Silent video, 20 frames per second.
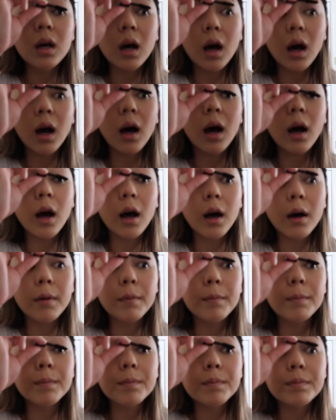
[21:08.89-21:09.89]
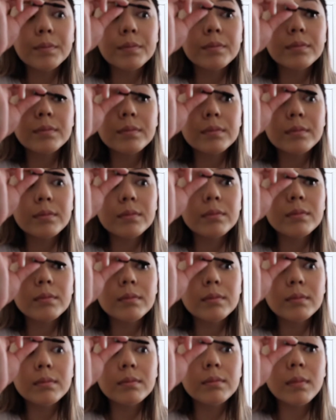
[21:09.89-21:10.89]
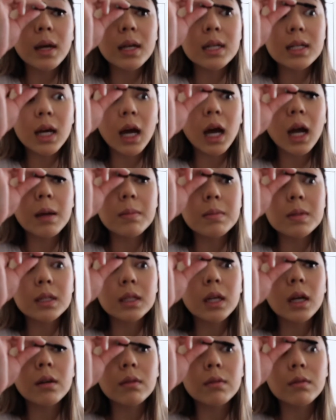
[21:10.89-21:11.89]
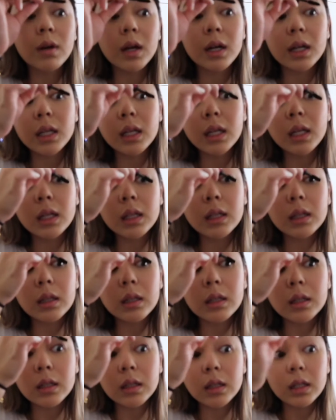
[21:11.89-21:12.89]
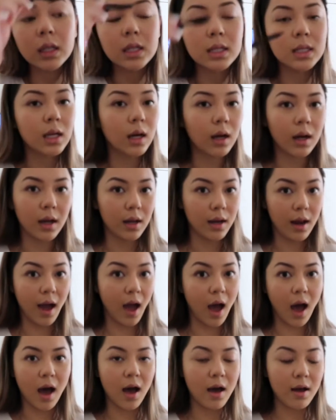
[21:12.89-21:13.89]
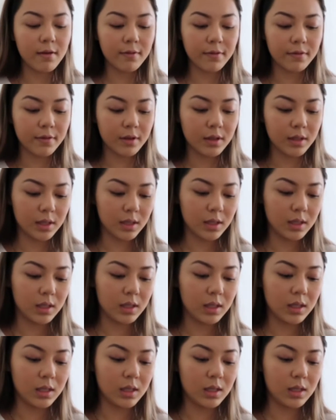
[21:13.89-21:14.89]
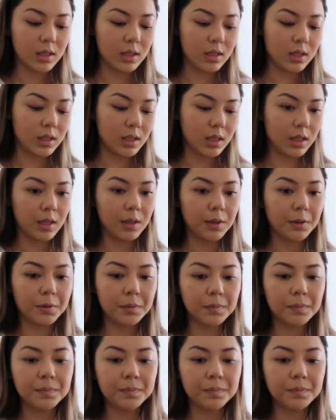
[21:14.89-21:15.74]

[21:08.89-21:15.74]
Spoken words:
My time to get ready literally is cut in half. So